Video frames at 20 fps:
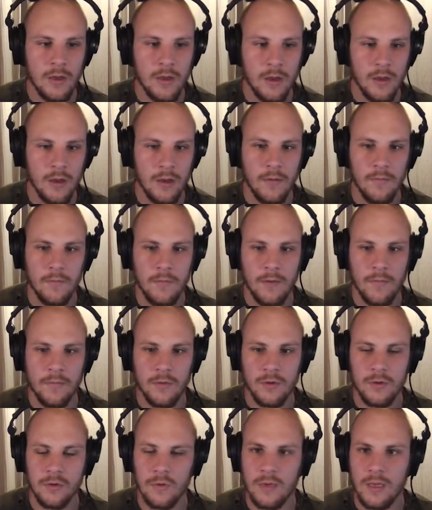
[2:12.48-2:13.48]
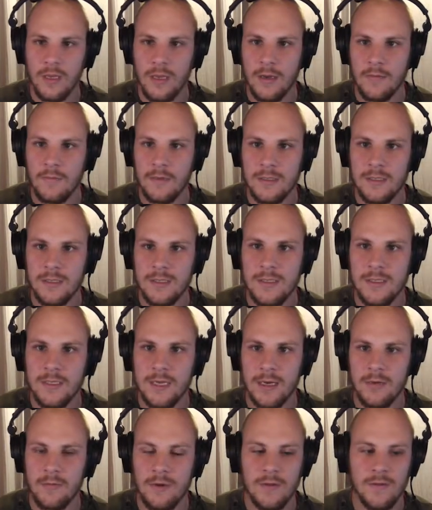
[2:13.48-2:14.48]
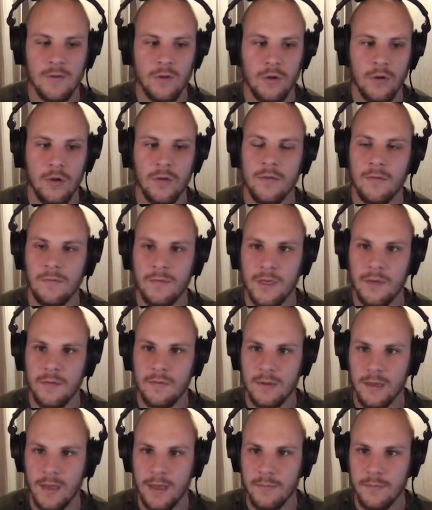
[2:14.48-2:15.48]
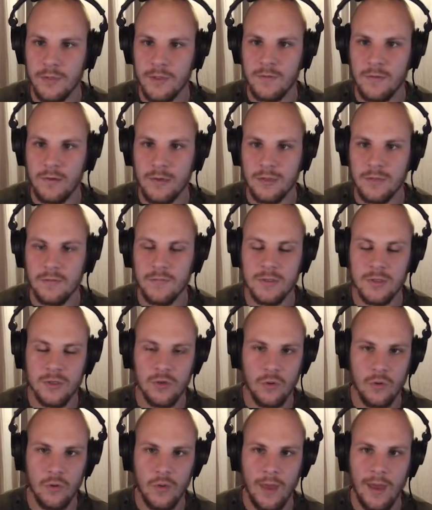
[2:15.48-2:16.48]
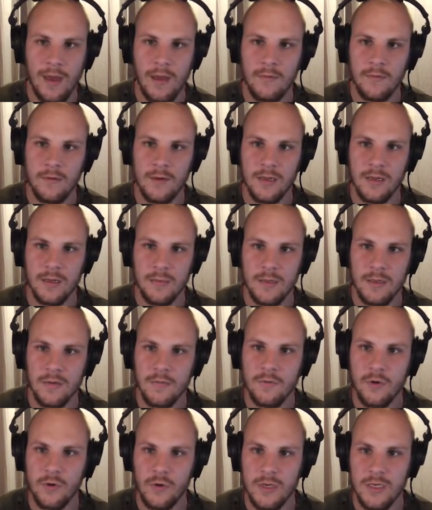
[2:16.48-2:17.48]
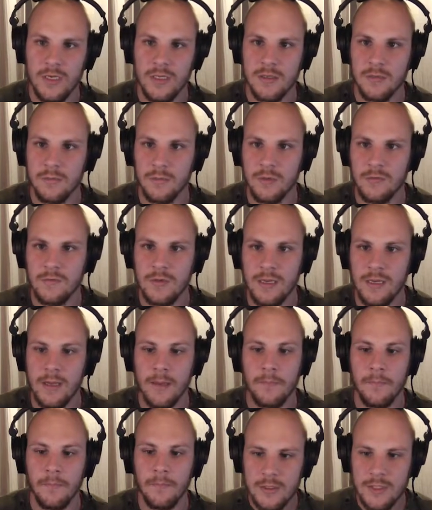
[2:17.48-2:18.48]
what we're doing here, which is generate a lot of different atmospheres which all have a little bit of cohesion between them.